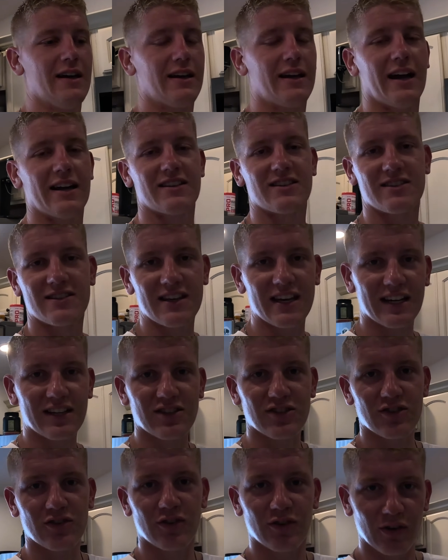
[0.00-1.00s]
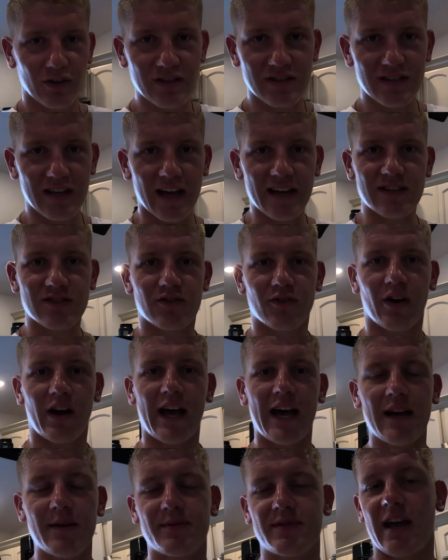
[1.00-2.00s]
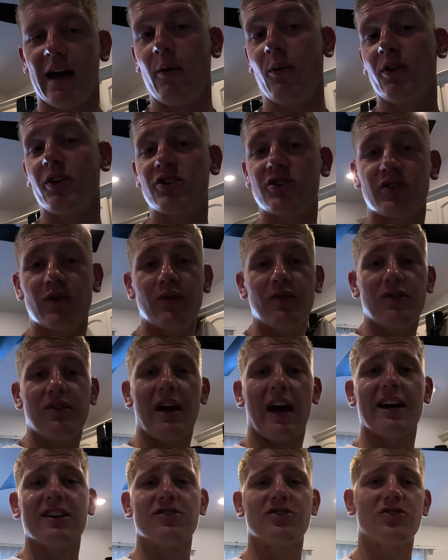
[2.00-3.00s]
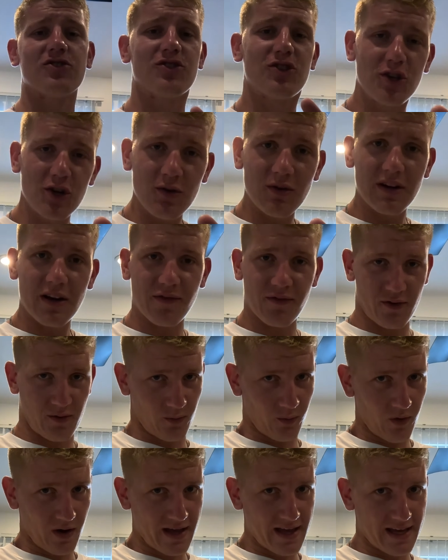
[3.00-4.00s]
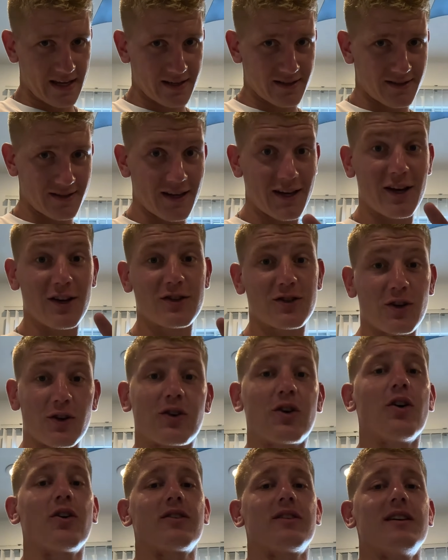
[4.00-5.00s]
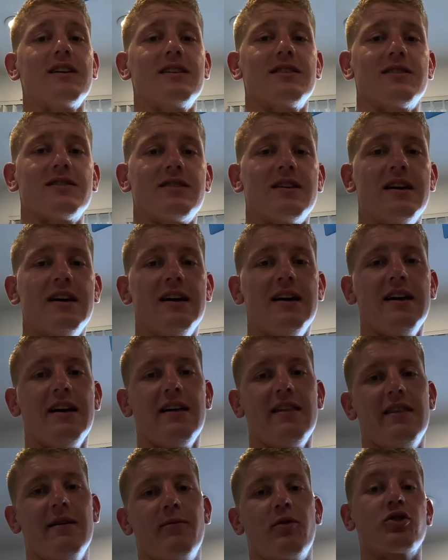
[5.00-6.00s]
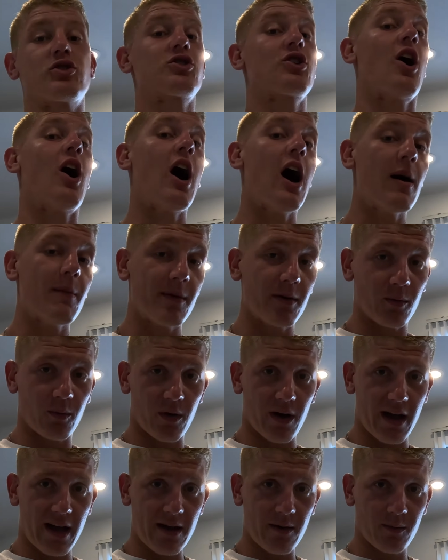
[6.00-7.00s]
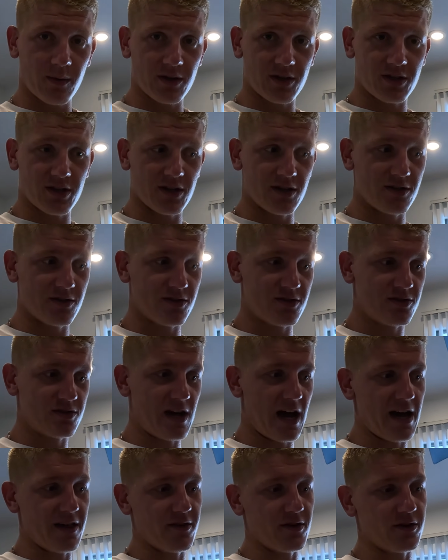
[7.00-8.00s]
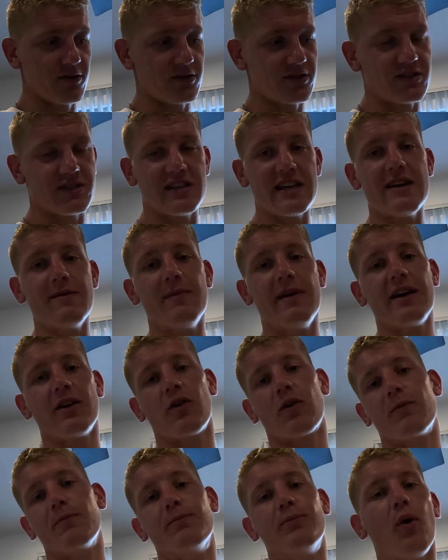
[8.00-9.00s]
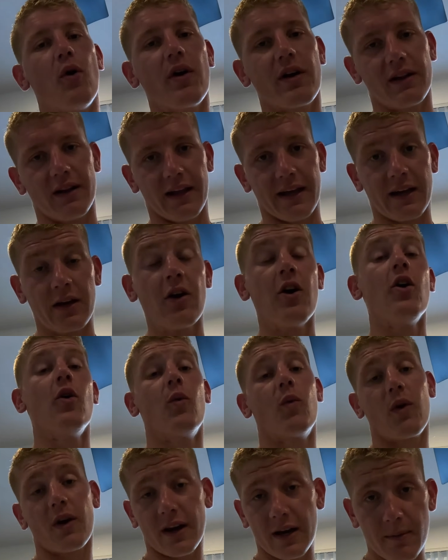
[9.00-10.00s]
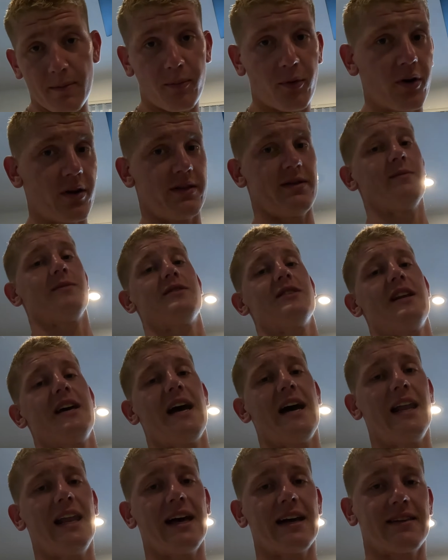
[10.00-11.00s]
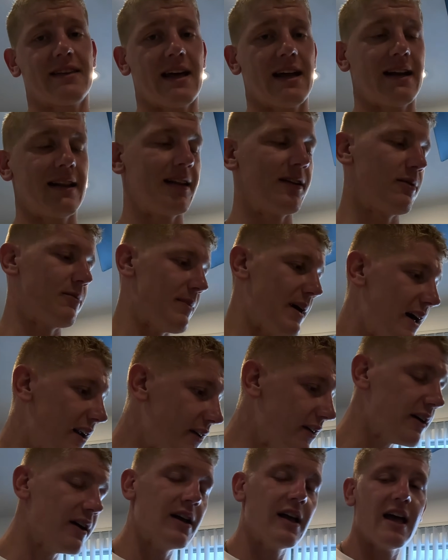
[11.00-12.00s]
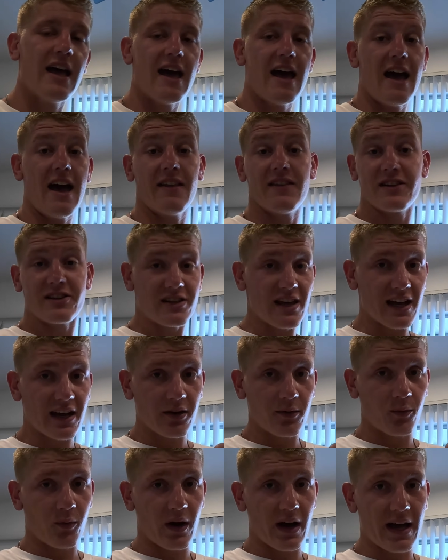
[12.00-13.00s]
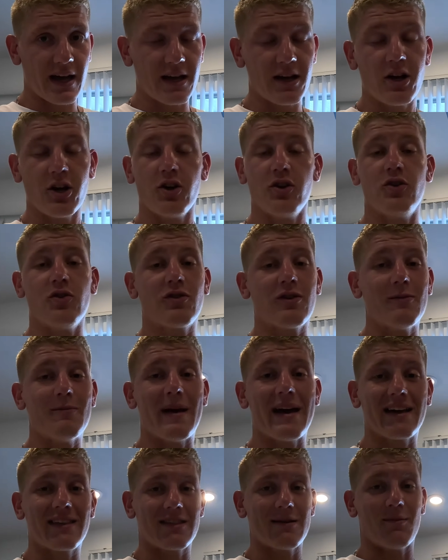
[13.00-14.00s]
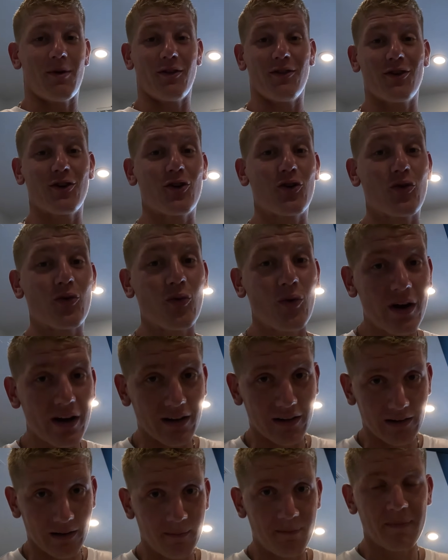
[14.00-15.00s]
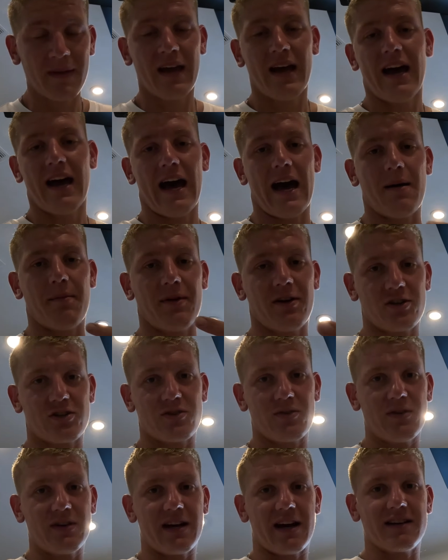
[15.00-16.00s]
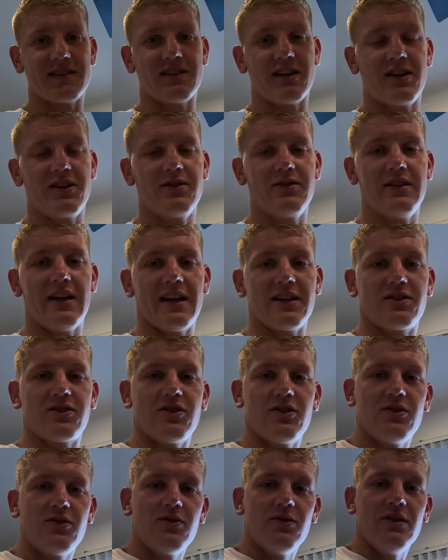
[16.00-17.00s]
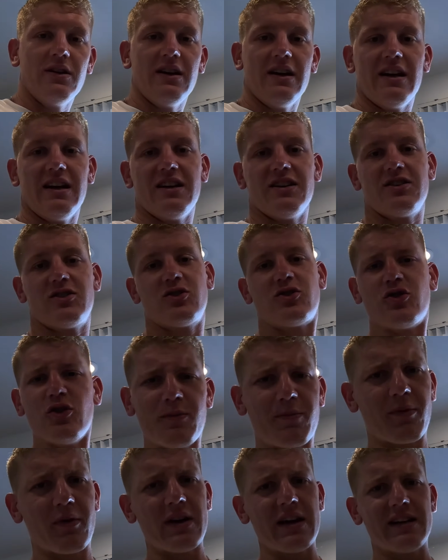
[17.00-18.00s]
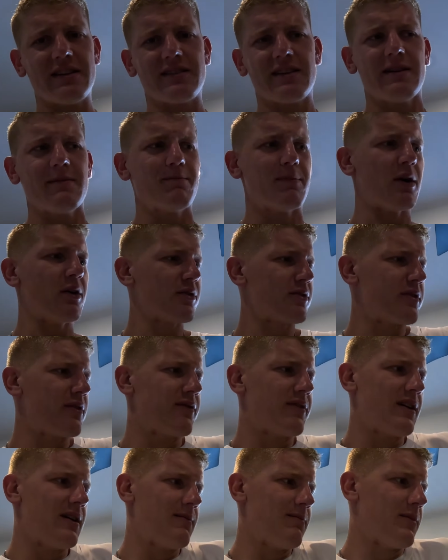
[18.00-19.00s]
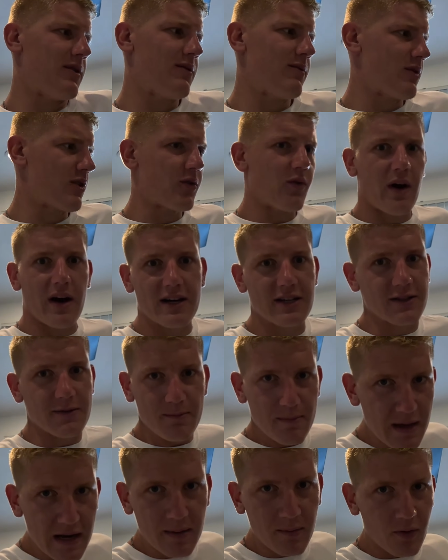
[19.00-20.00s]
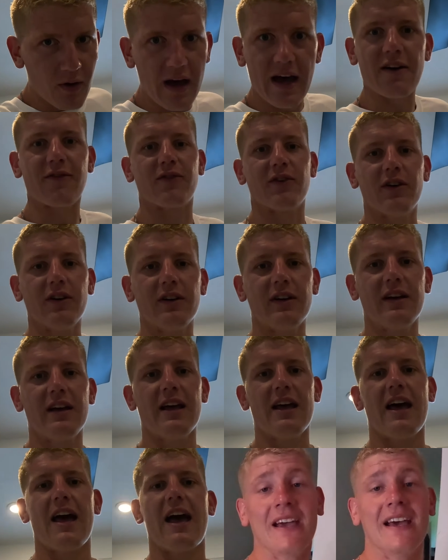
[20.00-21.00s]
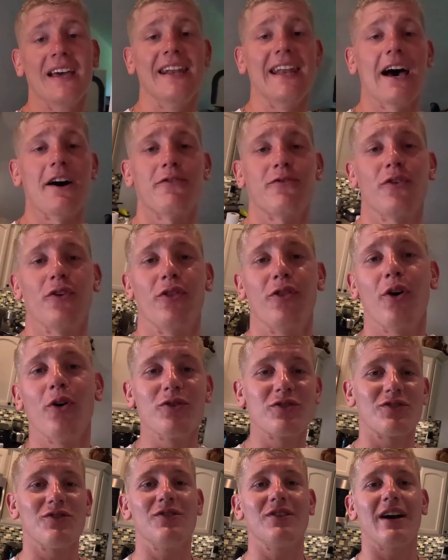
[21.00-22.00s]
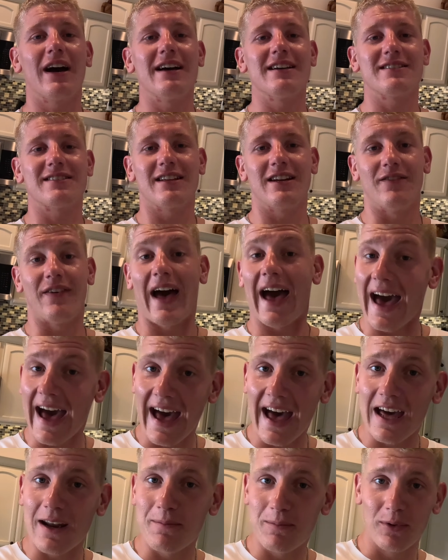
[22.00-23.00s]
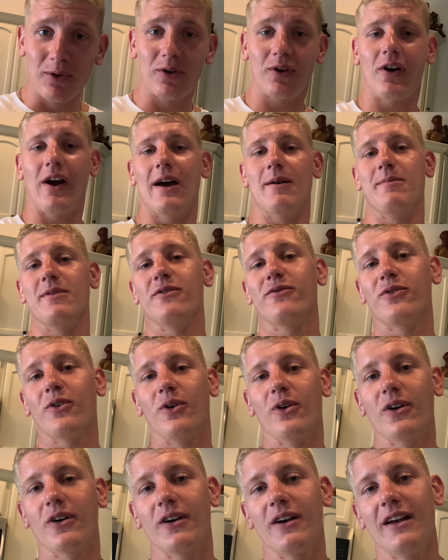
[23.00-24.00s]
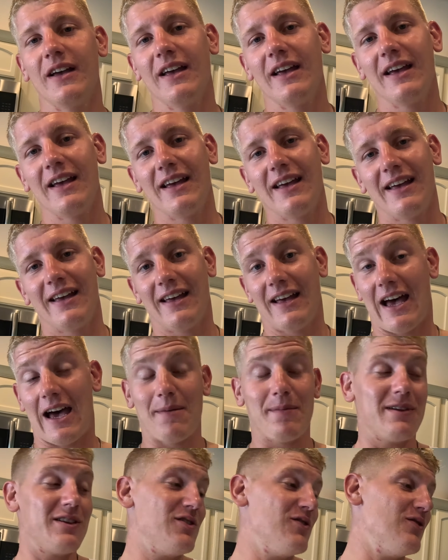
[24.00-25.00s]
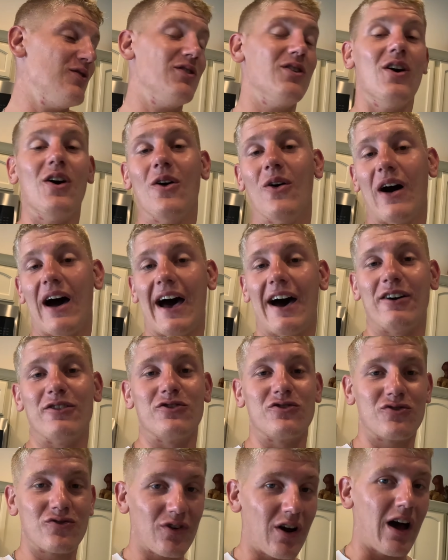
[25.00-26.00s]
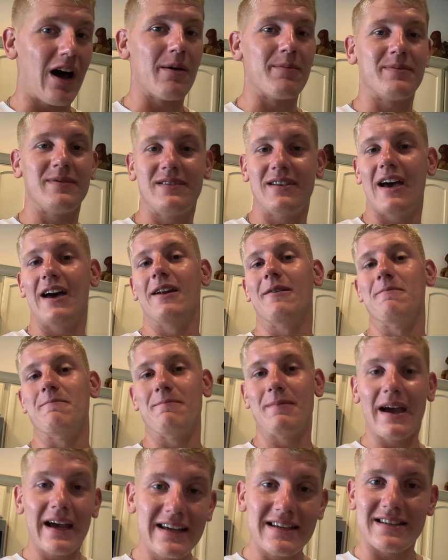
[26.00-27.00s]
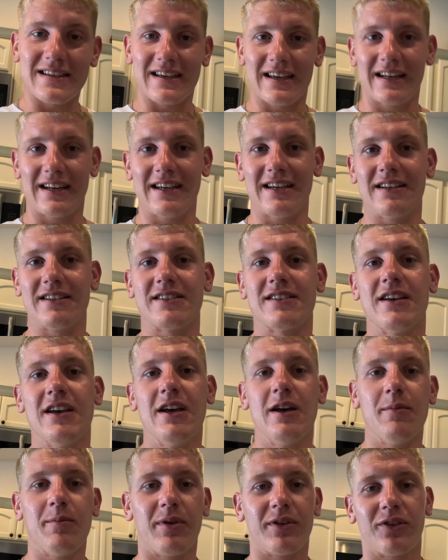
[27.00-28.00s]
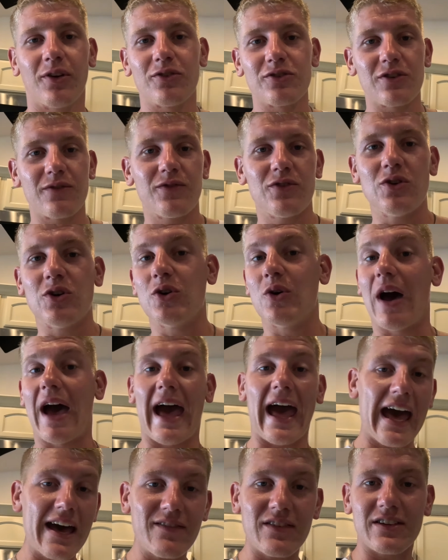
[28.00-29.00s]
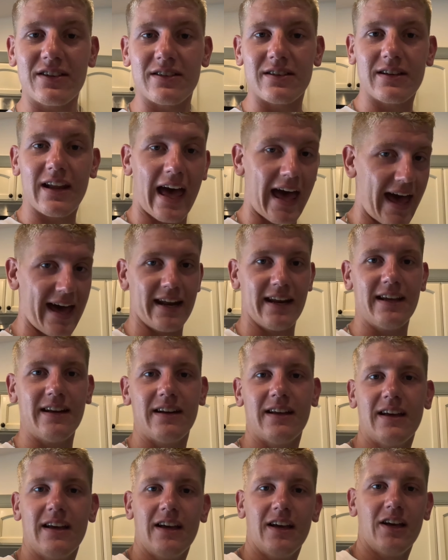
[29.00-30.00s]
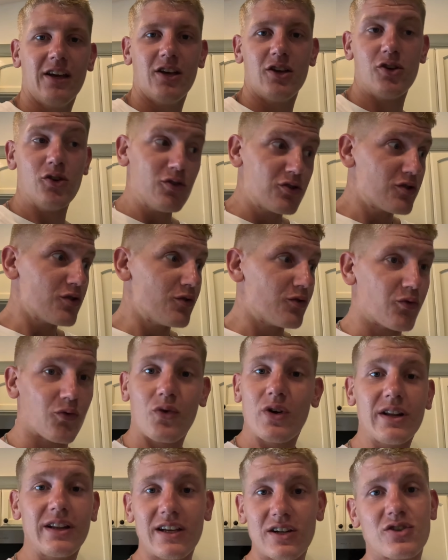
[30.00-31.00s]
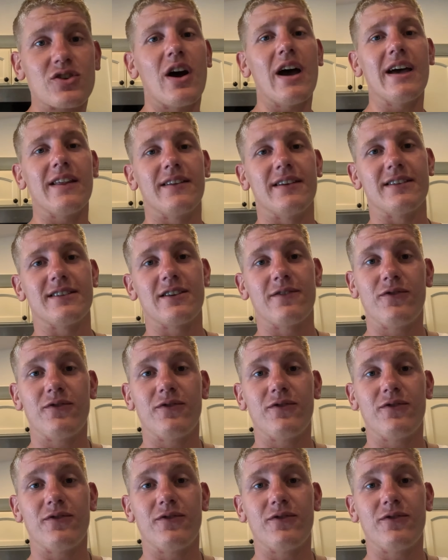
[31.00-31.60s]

Got 6 good-sized crabs. I want to show you guys 2 different ways to cook these. The most common way, which is either steaming or boiling, we're gonna boil them today. I like that a little better. And the second way, you can make them on the grill. I'm gonna show you guys how to do that too. Super easy, both of them requires minimal effort. Now for those of you guys that have had blue crab before, I mean, you know how drop dead amazing it is. But those of you who haven't had it, you should really try this.